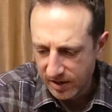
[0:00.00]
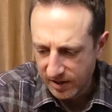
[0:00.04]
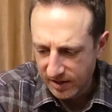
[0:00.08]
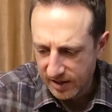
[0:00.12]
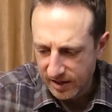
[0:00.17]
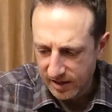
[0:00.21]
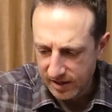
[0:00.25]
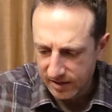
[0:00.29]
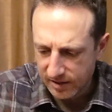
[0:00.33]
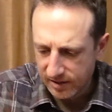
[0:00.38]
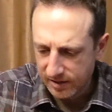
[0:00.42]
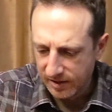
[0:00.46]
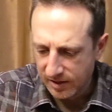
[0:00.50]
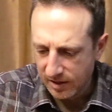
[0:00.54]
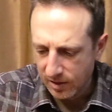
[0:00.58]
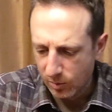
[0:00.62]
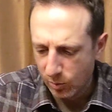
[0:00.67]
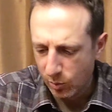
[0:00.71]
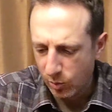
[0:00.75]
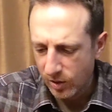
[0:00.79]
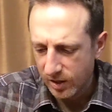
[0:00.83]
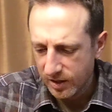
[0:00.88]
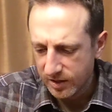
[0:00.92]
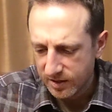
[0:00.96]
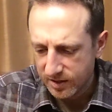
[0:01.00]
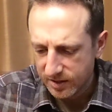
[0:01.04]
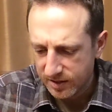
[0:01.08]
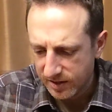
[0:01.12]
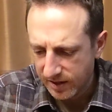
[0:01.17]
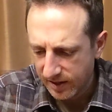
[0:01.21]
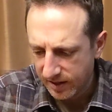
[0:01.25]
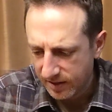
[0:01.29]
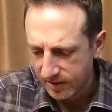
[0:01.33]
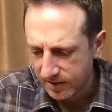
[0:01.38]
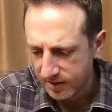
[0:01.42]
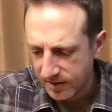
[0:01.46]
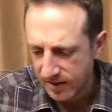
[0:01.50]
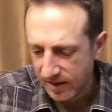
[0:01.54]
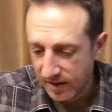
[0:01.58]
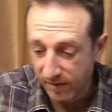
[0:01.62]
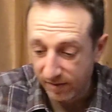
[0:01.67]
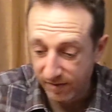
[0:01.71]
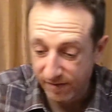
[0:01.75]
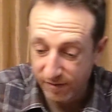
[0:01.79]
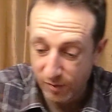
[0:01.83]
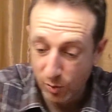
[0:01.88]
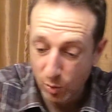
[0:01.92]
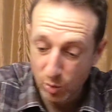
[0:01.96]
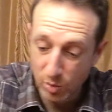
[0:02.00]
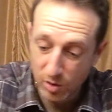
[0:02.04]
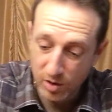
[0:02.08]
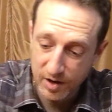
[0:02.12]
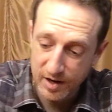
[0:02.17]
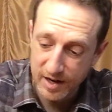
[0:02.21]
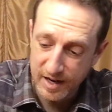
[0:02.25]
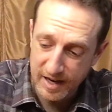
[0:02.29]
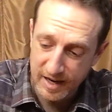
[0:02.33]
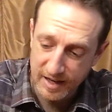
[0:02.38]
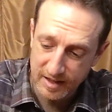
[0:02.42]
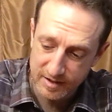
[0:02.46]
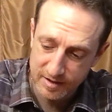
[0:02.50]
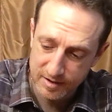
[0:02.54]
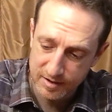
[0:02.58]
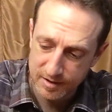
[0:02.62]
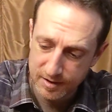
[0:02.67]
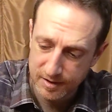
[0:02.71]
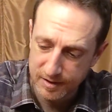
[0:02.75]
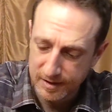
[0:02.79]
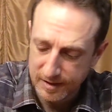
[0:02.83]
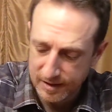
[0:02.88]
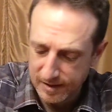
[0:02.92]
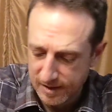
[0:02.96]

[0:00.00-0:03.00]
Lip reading: to get, 1 6 and 4 8s.